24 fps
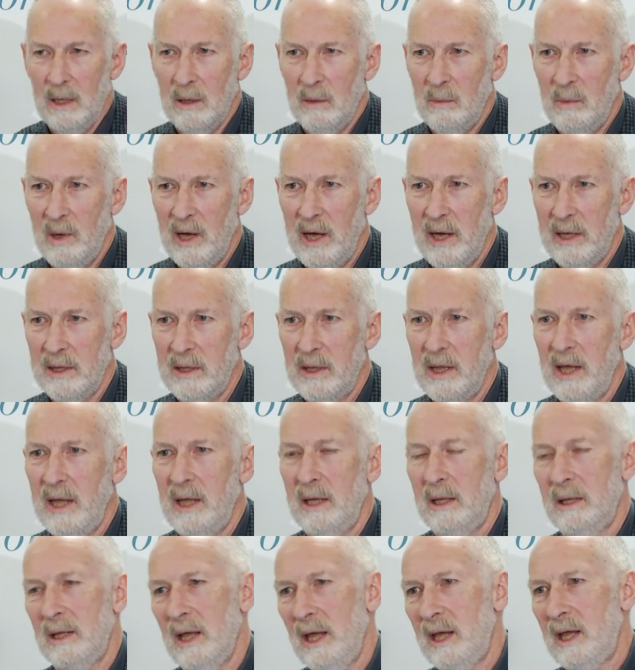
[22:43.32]
but they,
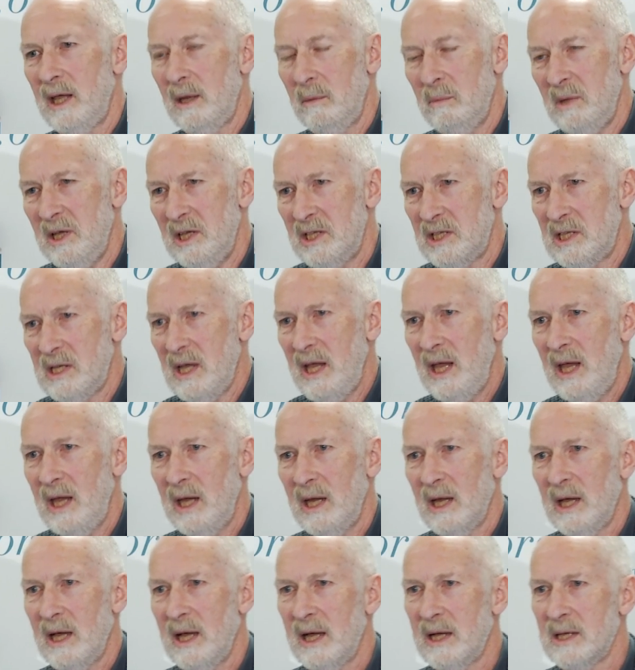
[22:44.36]
they can be
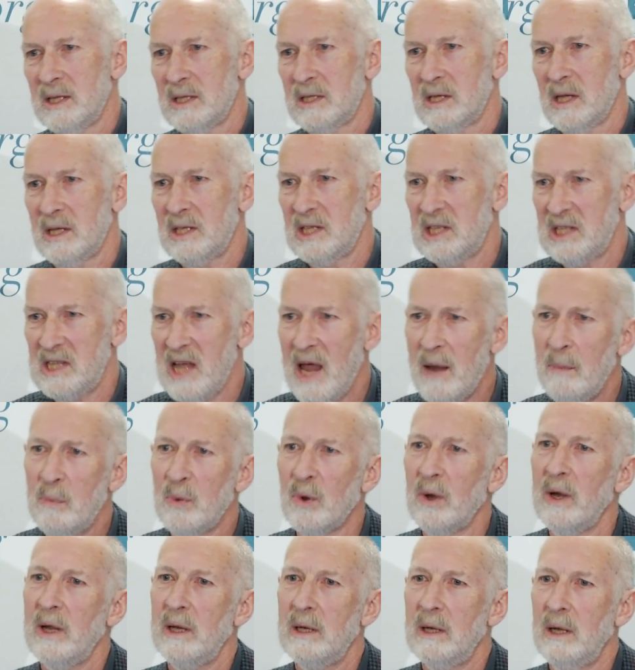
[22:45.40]
seen as
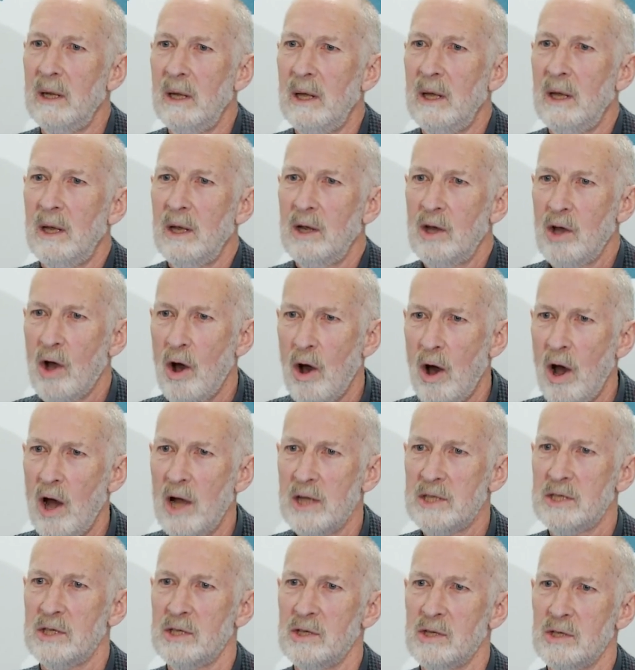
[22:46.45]
separate
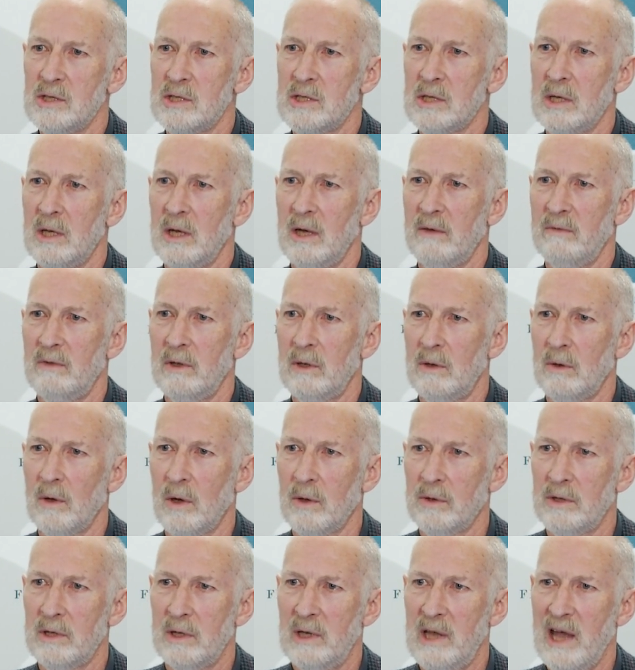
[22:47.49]
causes of the
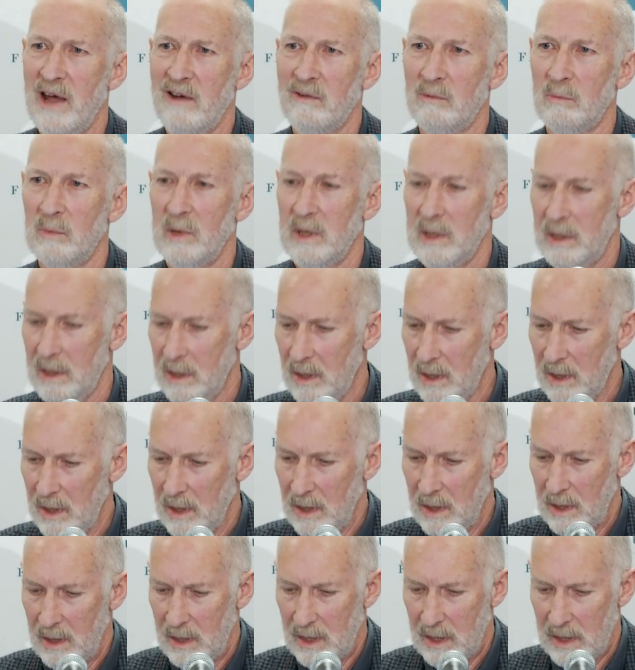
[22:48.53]
growth of government.
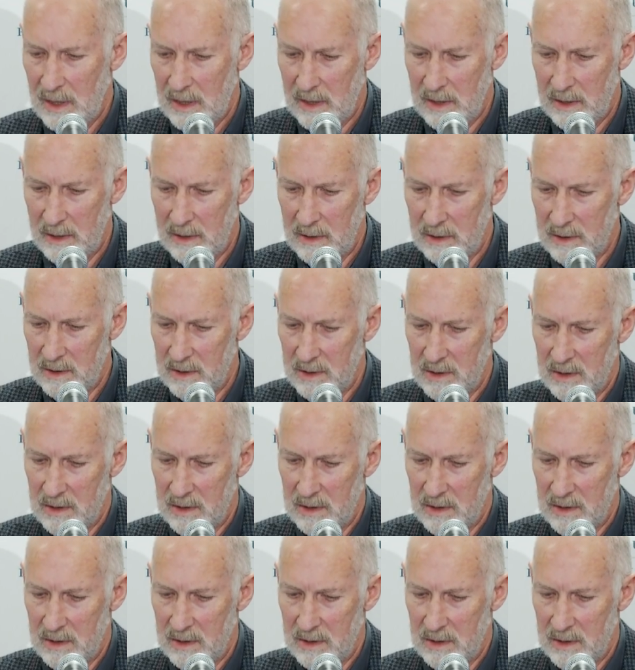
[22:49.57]
Uh,